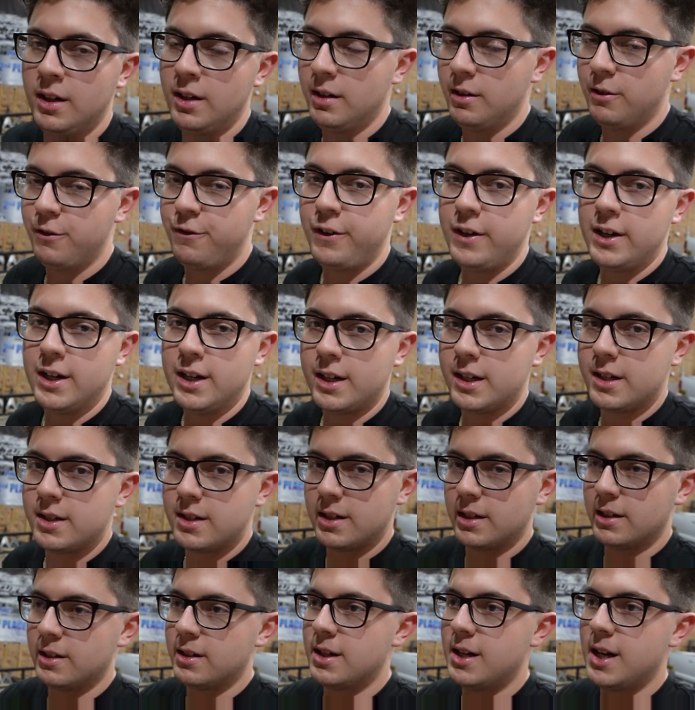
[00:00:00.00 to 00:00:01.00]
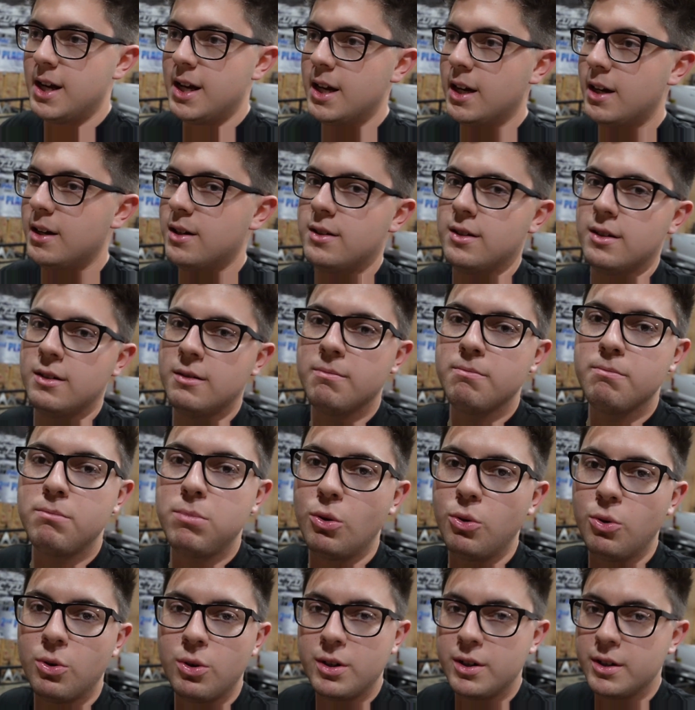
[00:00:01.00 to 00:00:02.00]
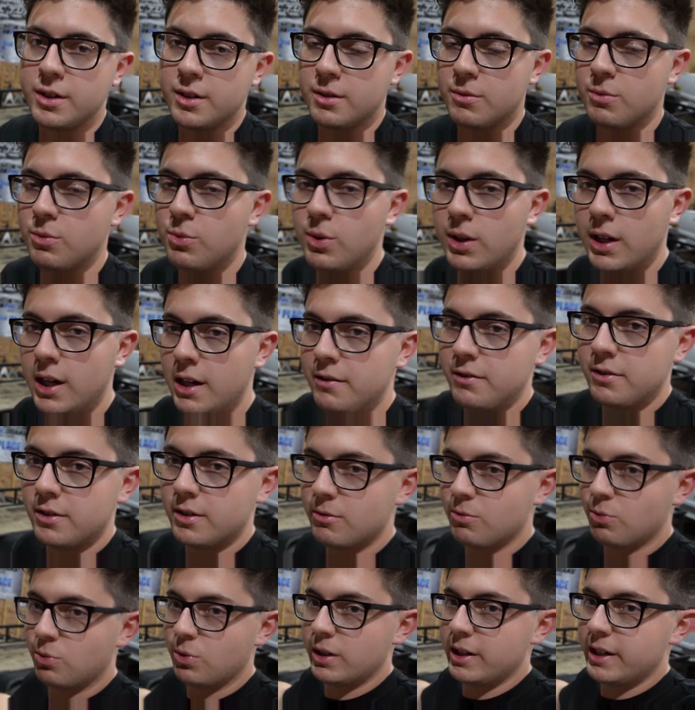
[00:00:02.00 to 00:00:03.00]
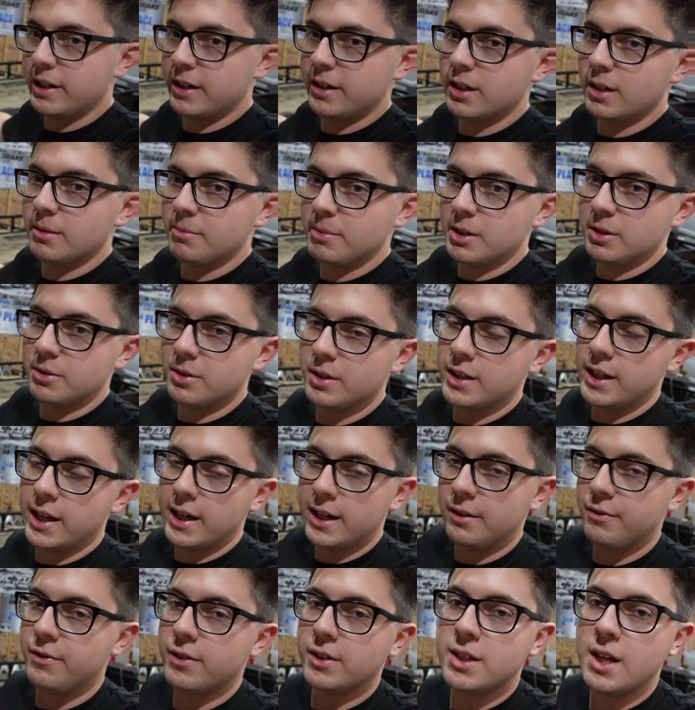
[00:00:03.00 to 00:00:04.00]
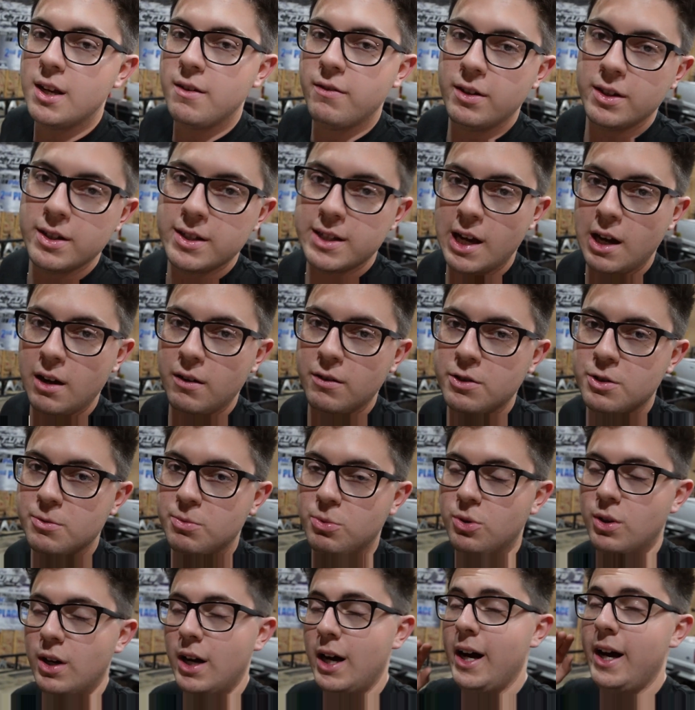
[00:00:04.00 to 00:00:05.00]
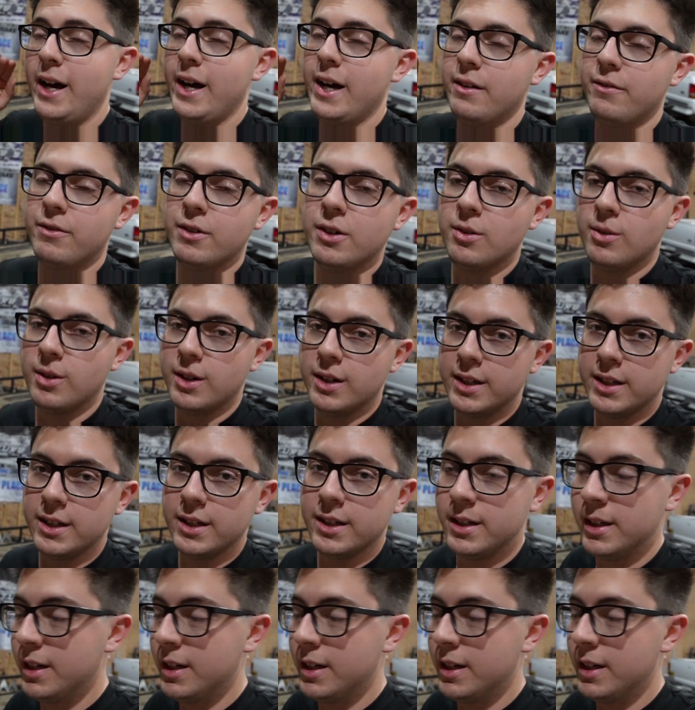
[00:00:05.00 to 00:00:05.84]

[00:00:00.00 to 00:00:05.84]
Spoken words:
fixed and decked and bored or whatever we'll end up doing to that, if it's even salvageable. I have no idea.